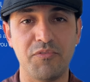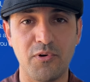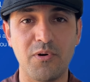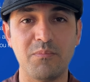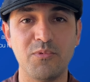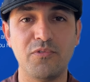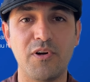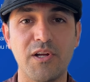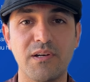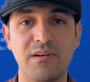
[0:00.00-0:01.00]
I move
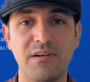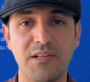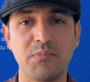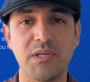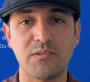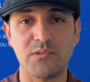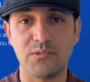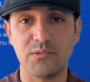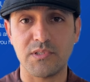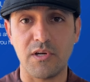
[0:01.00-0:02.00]
on, let me
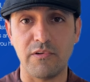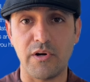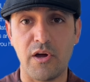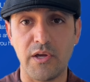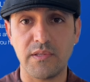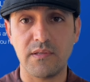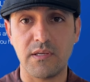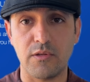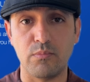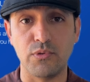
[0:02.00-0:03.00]
introduce our high-ticket
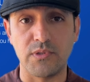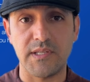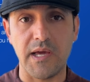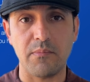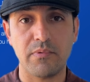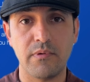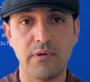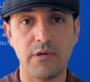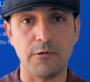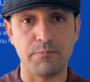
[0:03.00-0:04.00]
bootcamp,
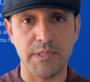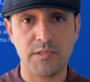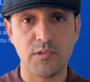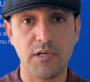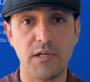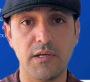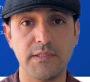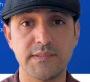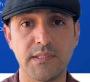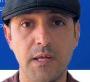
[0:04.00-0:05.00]
a
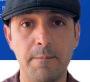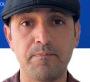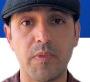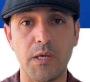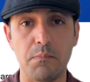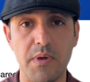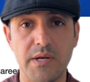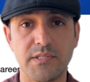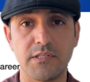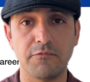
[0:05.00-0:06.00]
personalized,
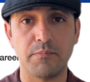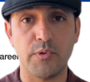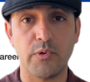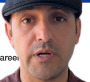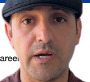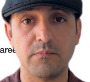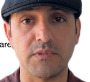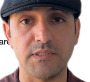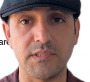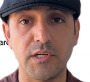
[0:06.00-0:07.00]
immersive program
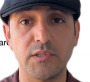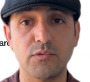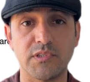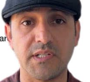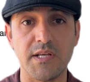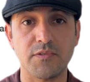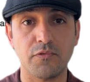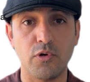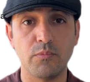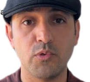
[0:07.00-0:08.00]
designed to
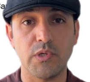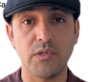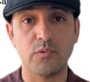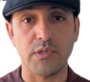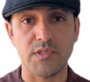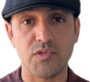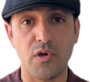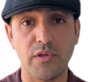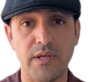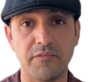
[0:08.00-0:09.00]
transform you into a
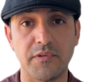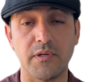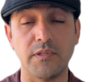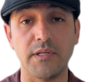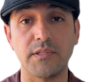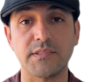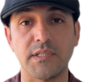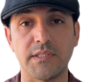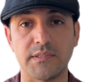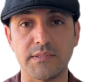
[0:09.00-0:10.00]
sought-after data
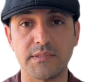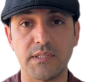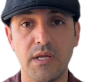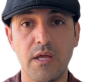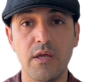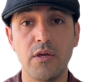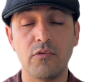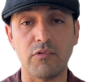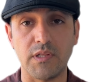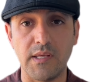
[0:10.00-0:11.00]
scientist.
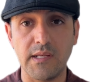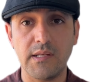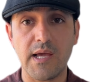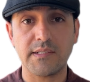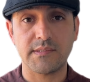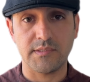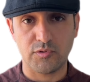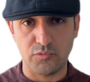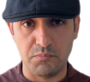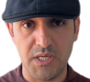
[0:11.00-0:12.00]
With daily access to
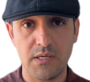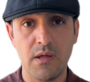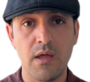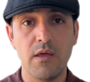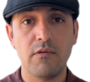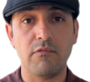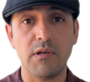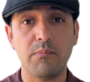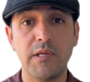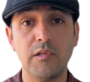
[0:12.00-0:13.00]
me, we'll
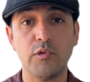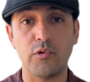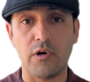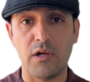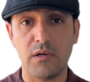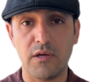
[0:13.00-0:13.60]
build your online